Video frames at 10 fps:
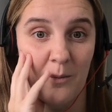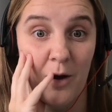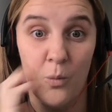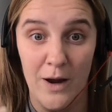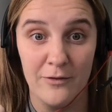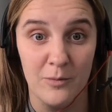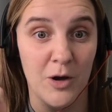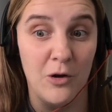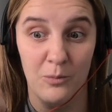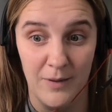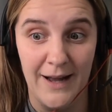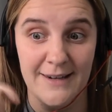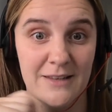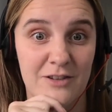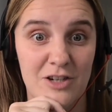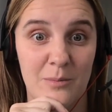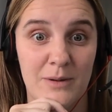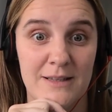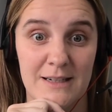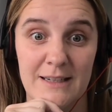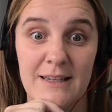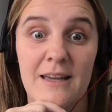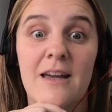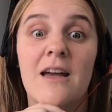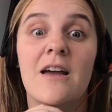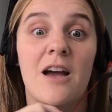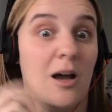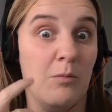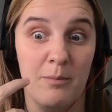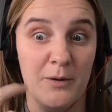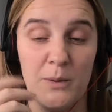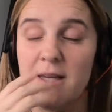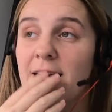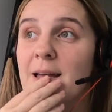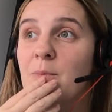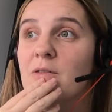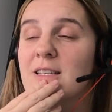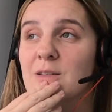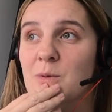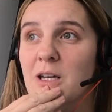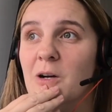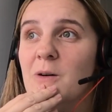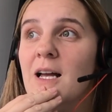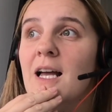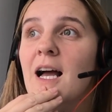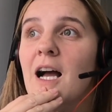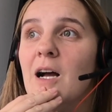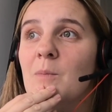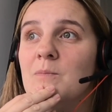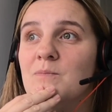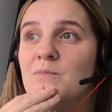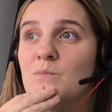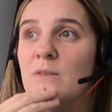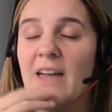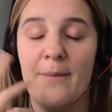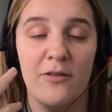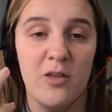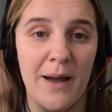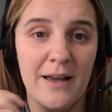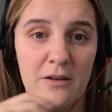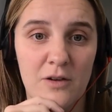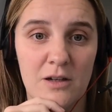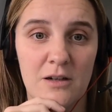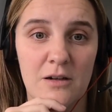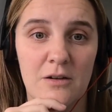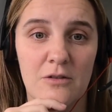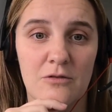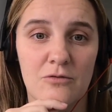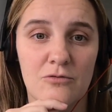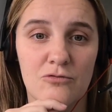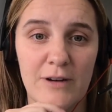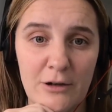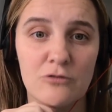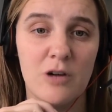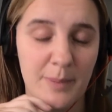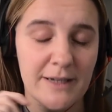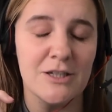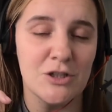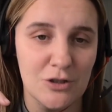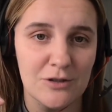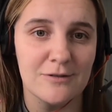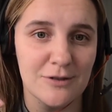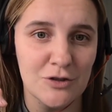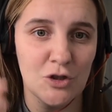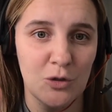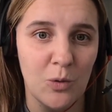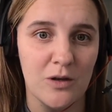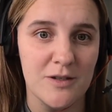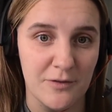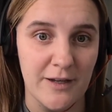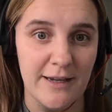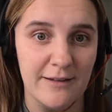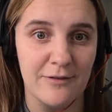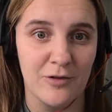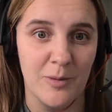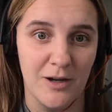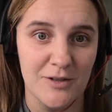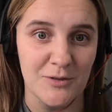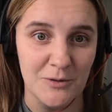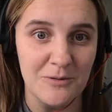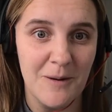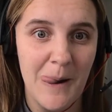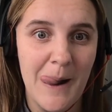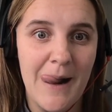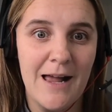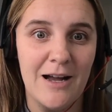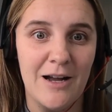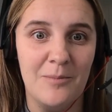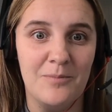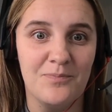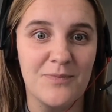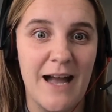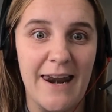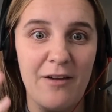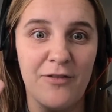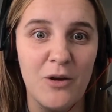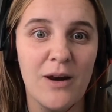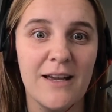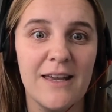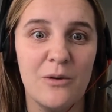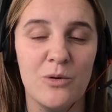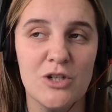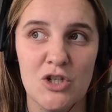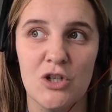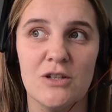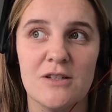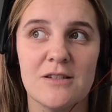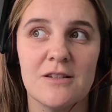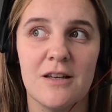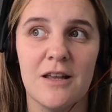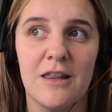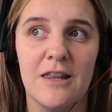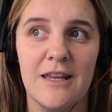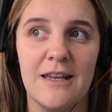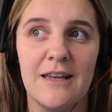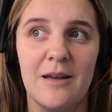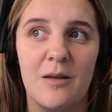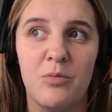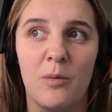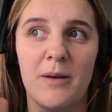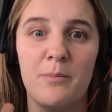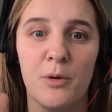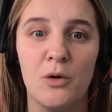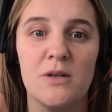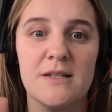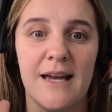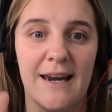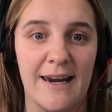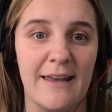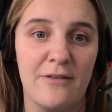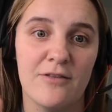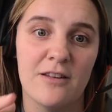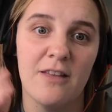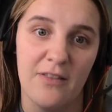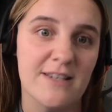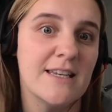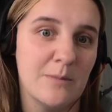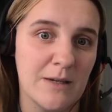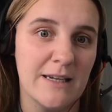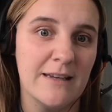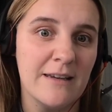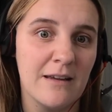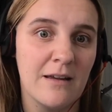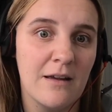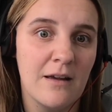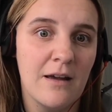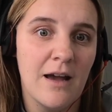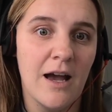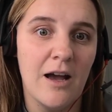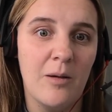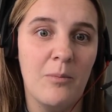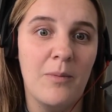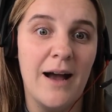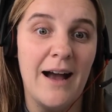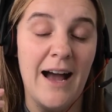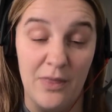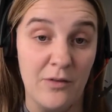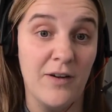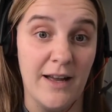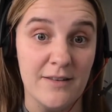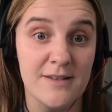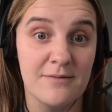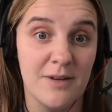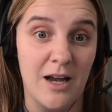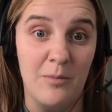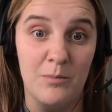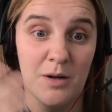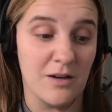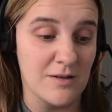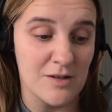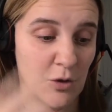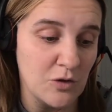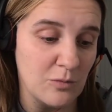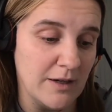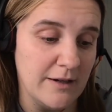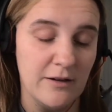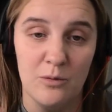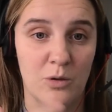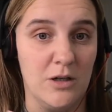away from home and in the Champions League midweek game, obviously, as we know. We came off the back of a real rubbish 2-1 defeat from Arsenal. And I feel like it was just the probably boost and lift that the team needed, and the fans, because social media